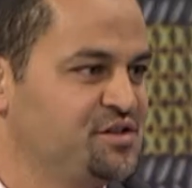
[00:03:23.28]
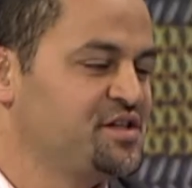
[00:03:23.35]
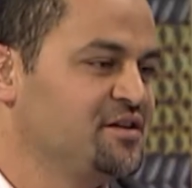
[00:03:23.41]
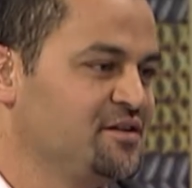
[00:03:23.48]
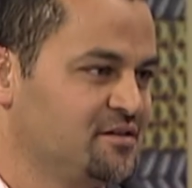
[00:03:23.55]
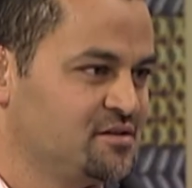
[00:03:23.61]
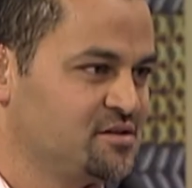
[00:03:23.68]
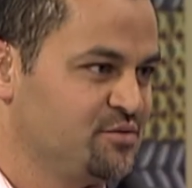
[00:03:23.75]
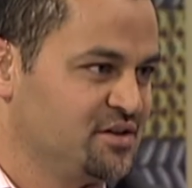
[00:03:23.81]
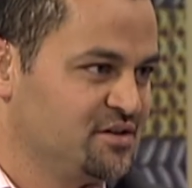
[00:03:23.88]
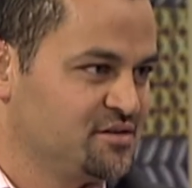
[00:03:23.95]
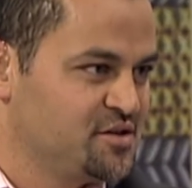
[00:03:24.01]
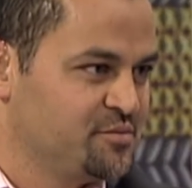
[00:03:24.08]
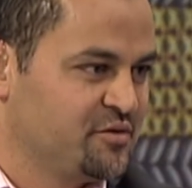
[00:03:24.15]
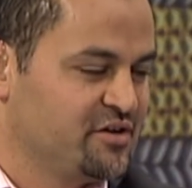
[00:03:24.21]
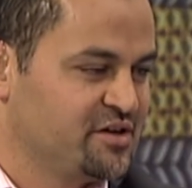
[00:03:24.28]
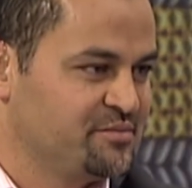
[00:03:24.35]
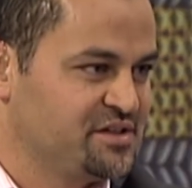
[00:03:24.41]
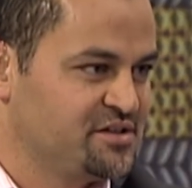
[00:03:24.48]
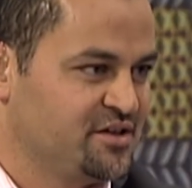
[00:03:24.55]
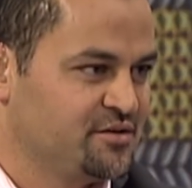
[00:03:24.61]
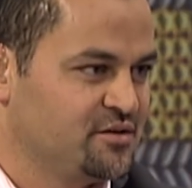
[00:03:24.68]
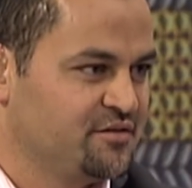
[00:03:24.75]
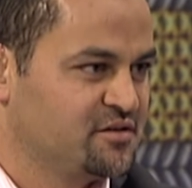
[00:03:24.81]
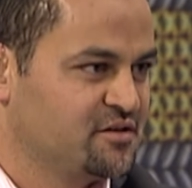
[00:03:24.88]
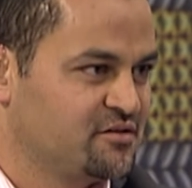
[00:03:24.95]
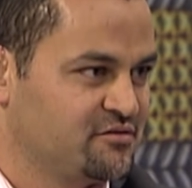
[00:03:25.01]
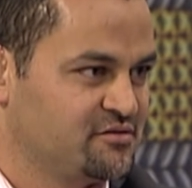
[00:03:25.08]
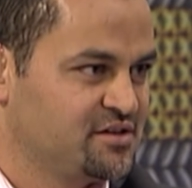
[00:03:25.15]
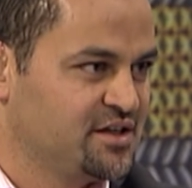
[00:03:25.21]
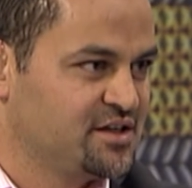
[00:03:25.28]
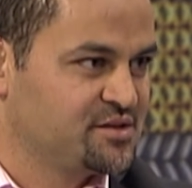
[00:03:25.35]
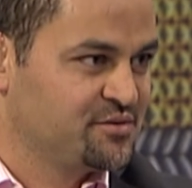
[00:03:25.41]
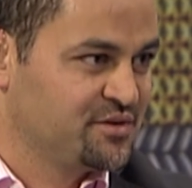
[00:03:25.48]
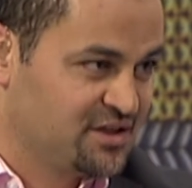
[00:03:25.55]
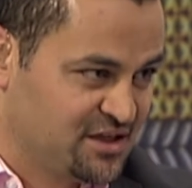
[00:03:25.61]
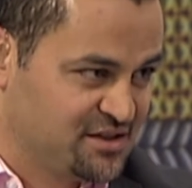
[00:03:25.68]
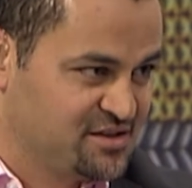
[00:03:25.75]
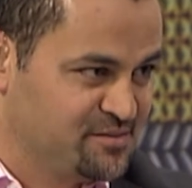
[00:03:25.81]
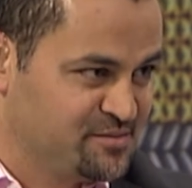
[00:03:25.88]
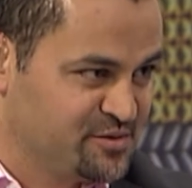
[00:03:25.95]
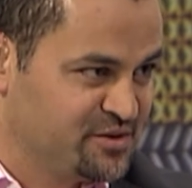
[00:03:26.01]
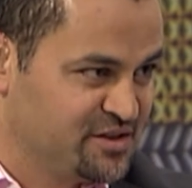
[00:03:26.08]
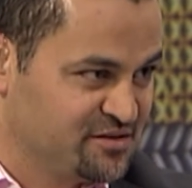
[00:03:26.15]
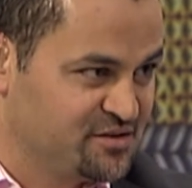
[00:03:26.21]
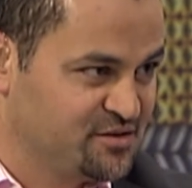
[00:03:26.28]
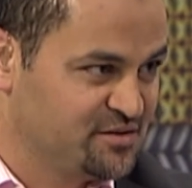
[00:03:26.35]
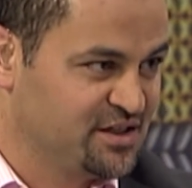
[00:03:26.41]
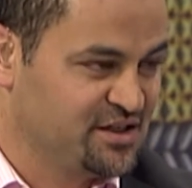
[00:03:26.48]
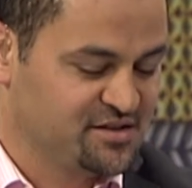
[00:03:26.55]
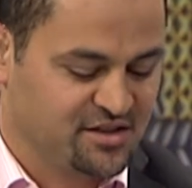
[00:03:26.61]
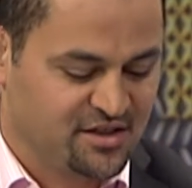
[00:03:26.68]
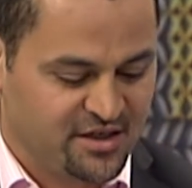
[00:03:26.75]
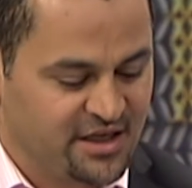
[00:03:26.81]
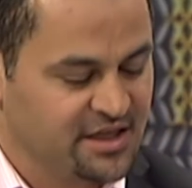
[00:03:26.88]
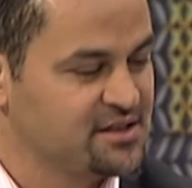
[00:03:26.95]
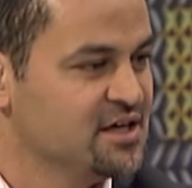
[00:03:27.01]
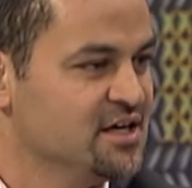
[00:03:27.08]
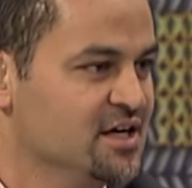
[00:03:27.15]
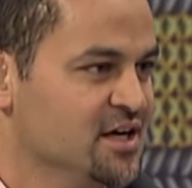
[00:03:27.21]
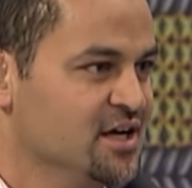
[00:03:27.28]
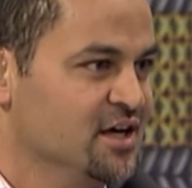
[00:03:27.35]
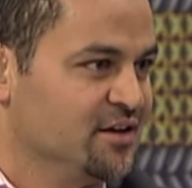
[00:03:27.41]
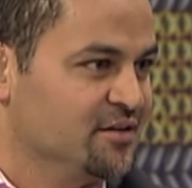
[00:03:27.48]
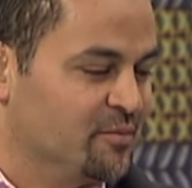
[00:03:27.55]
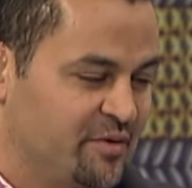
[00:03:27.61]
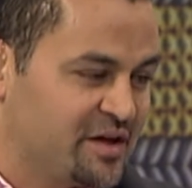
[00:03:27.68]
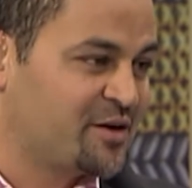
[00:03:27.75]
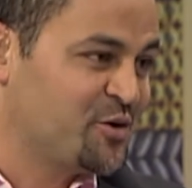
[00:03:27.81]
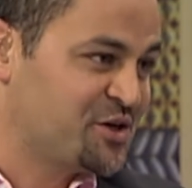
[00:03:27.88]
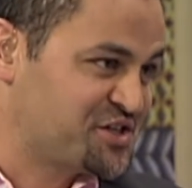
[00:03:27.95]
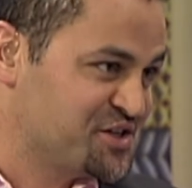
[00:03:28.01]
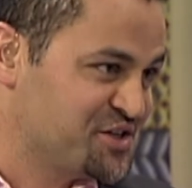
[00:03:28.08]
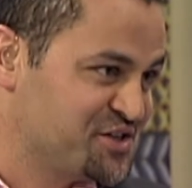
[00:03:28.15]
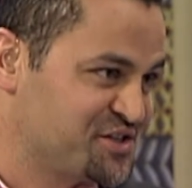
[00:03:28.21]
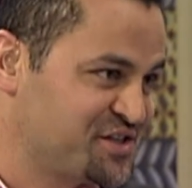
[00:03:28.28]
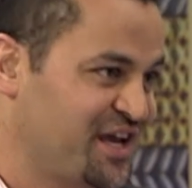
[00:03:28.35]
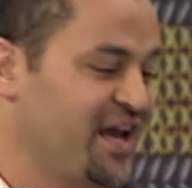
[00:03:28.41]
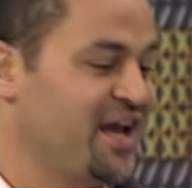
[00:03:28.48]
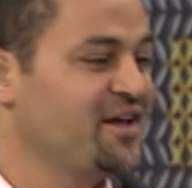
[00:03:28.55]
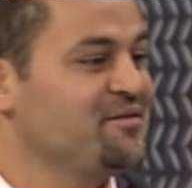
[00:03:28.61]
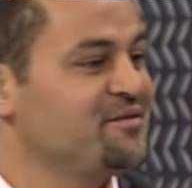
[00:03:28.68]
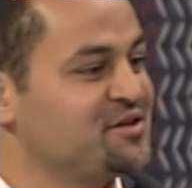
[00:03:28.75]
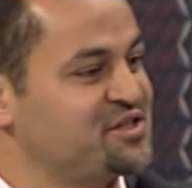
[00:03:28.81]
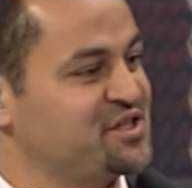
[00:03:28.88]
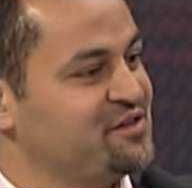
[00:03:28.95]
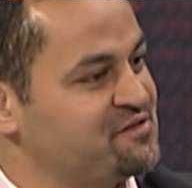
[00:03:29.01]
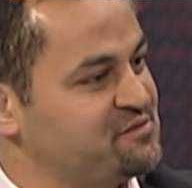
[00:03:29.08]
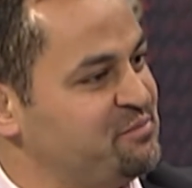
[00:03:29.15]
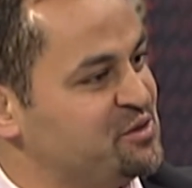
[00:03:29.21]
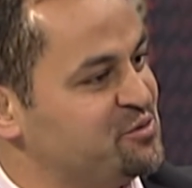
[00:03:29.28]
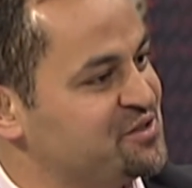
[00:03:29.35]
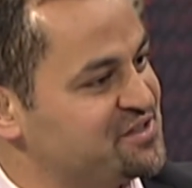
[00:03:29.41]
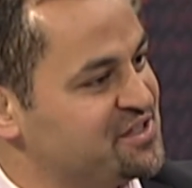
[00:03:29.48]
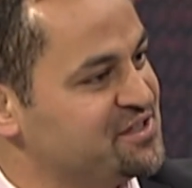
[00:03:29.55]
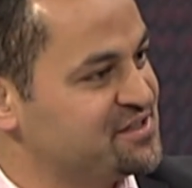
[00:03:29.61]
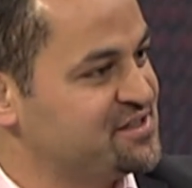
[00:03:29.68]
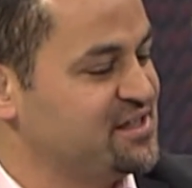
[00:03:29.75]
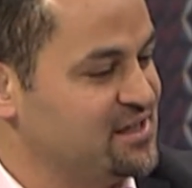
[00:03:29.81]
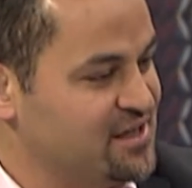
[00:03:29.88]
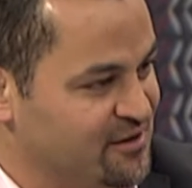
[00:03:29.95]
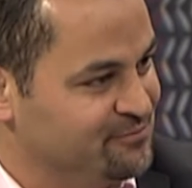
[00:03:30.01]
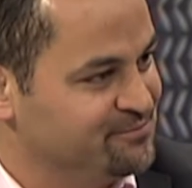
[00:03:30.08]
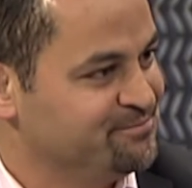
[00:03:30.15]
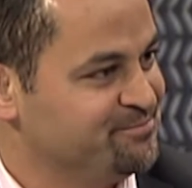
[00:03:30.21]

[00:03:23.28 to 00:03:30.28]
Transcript: Zealand has won a Super Rugby title. I think the Crusaders were the last team to win it in 2008. Right. The big question is, can the Chiefs build a dynasty now?